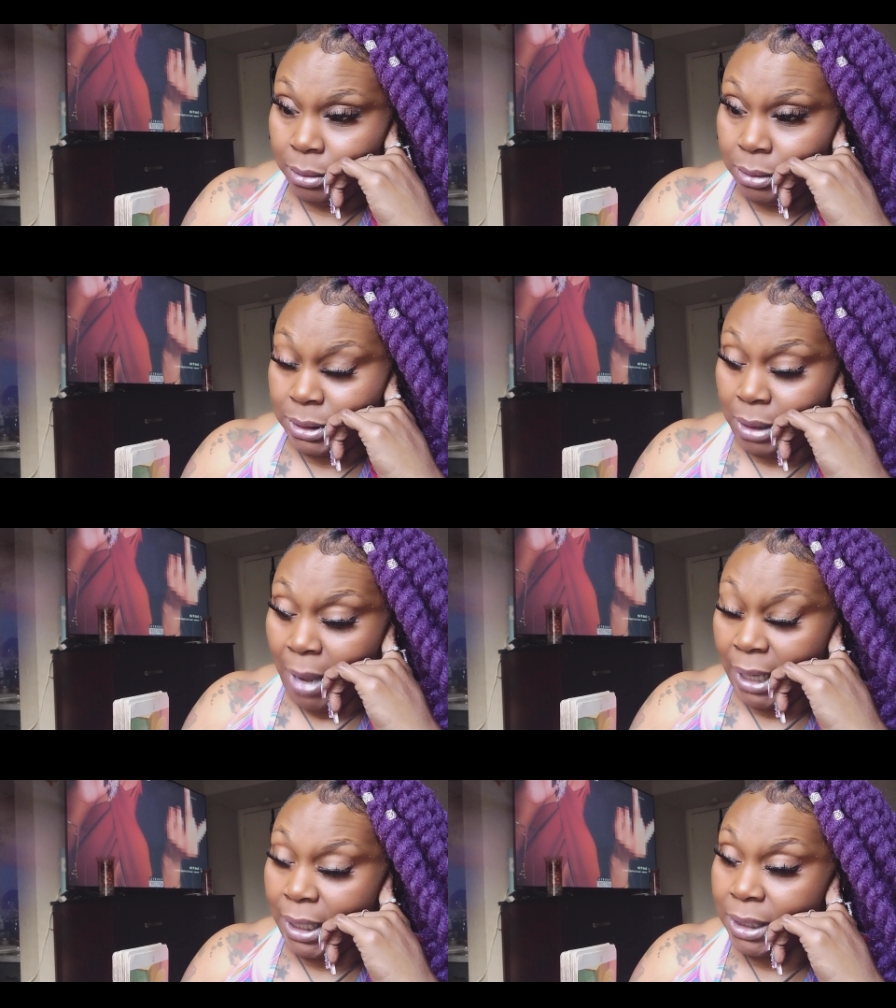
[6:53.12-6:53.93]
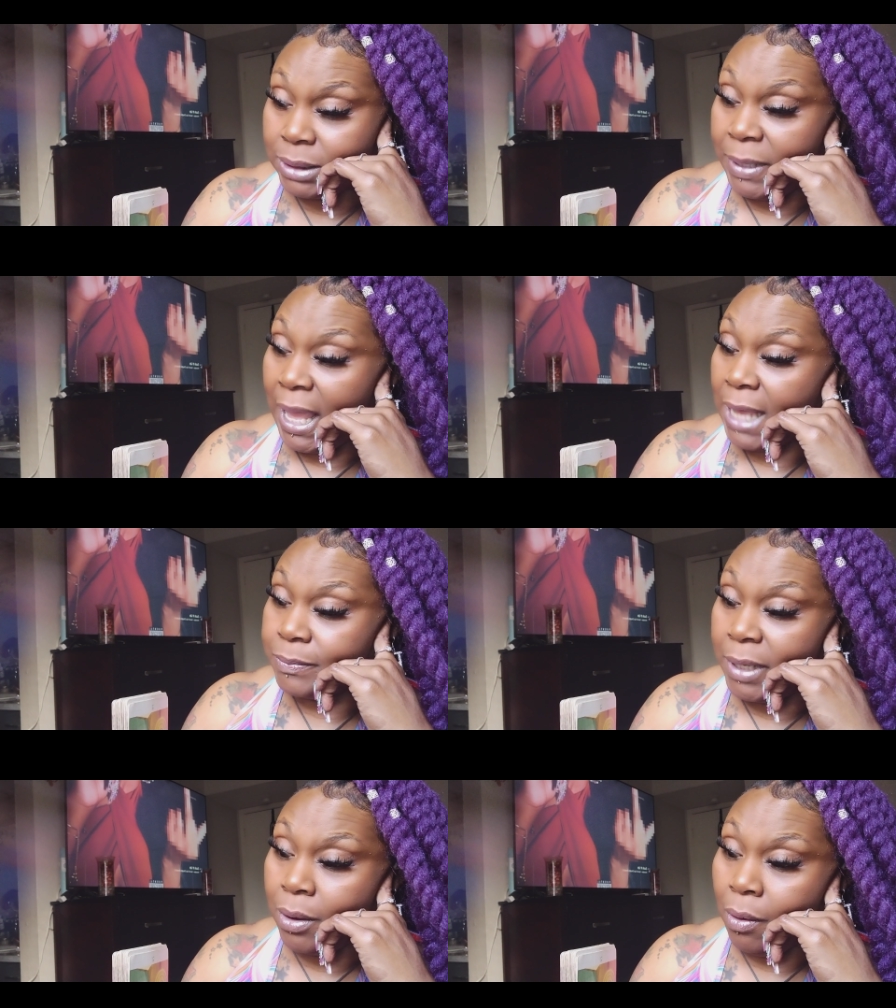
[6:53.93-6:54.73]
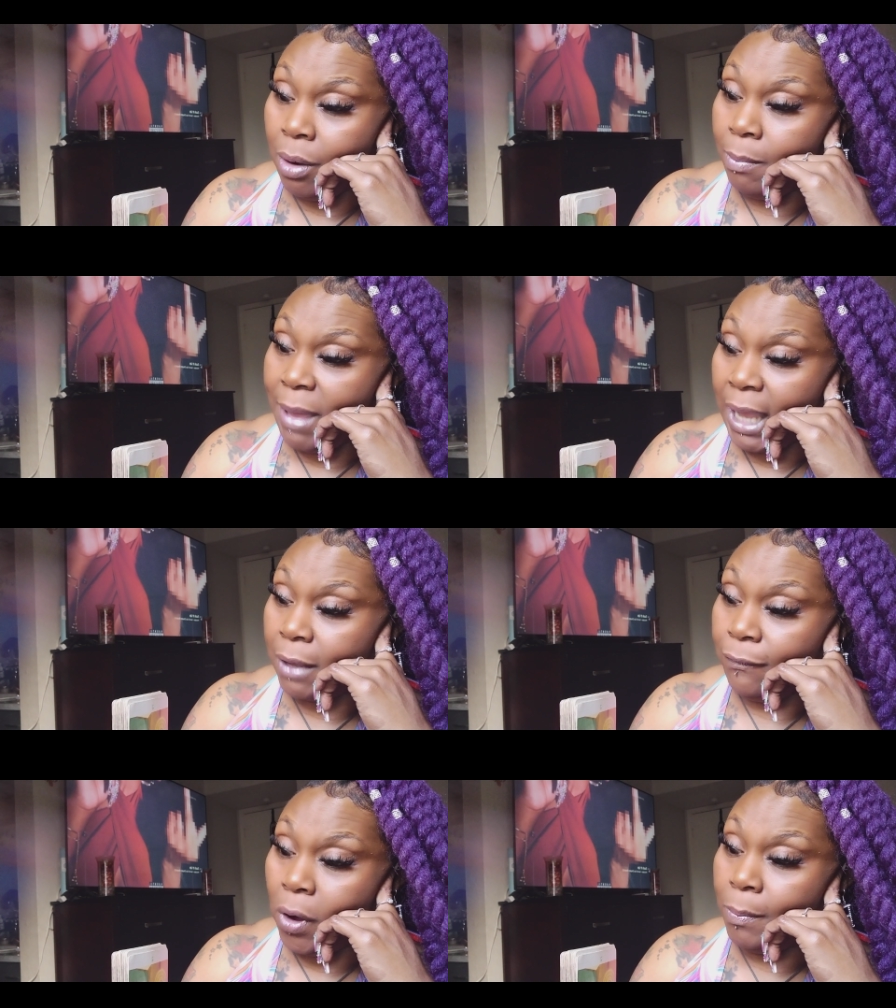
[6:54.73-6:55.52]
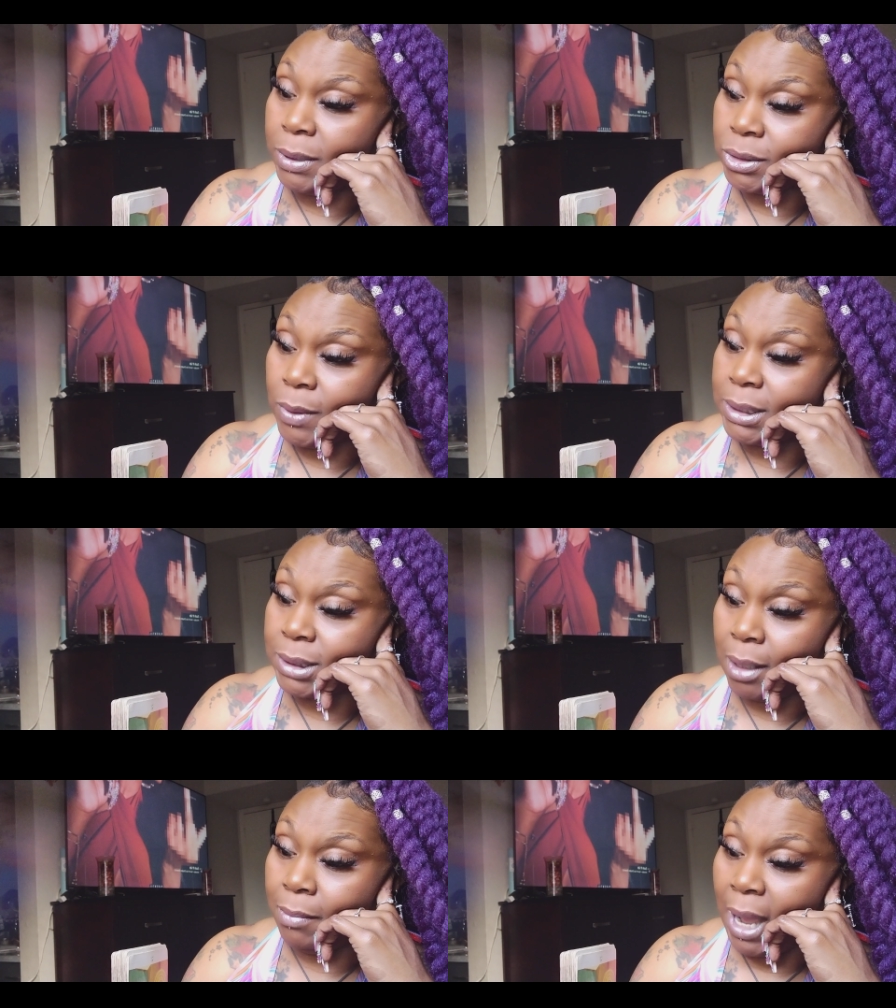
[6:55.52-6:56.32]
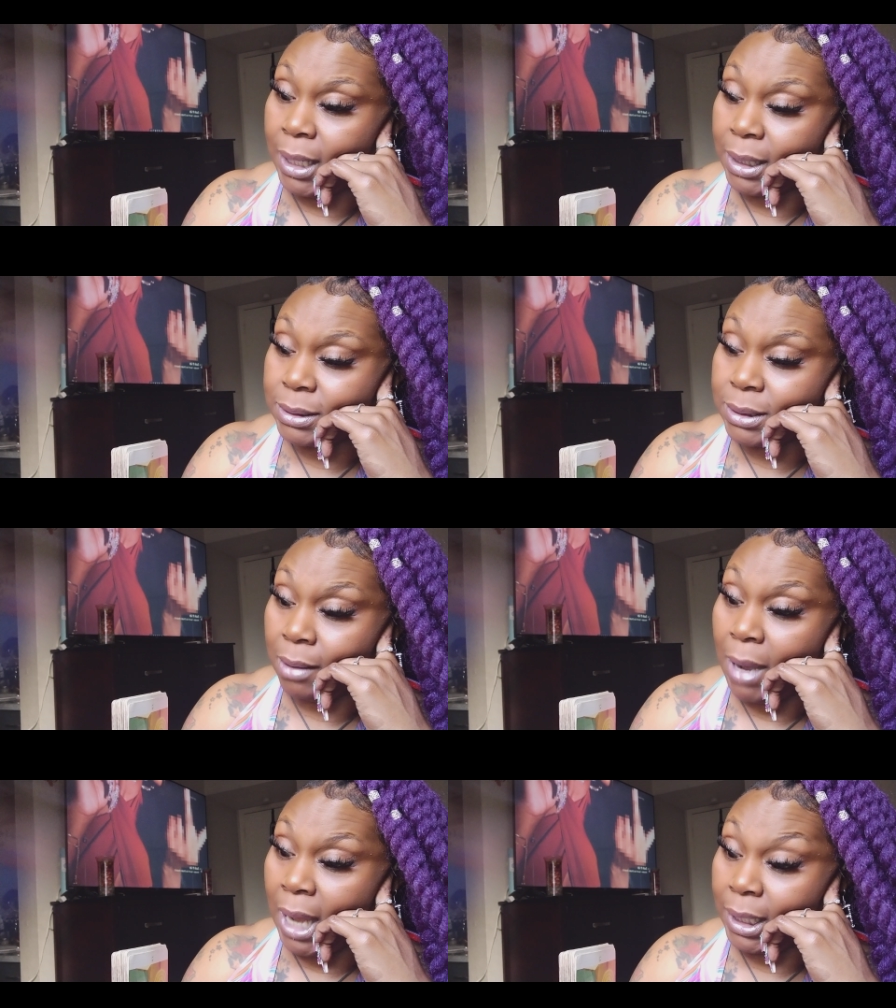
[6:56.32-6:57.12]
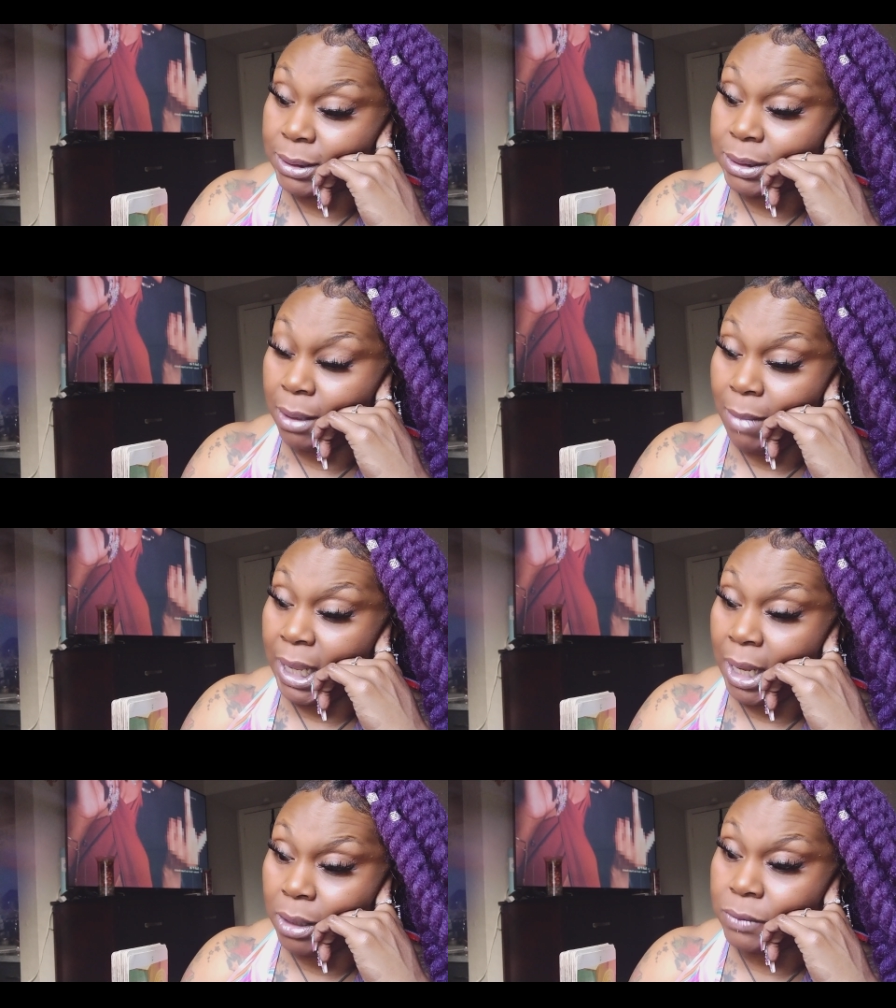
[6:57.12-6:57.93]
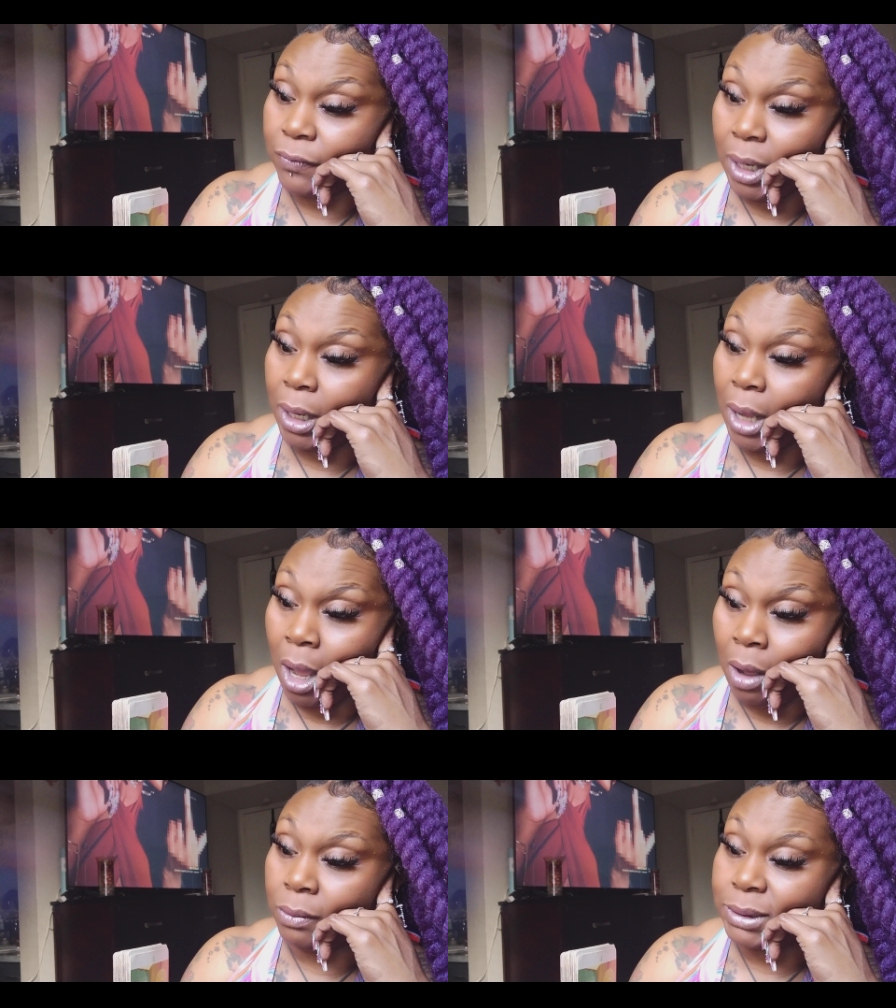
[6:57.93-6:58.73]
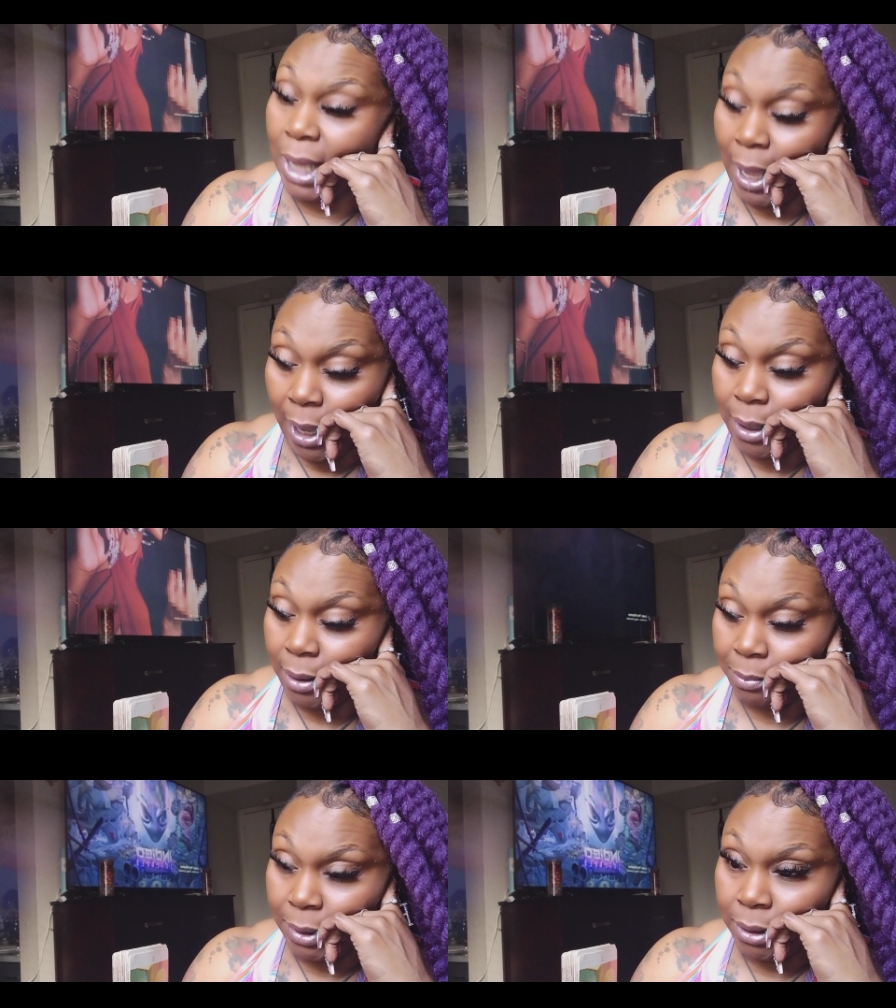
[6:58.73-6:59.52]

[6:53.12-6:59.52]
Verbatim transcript: Somebody is, has been going back and forth between somebody and somebody and somebody else for a long time.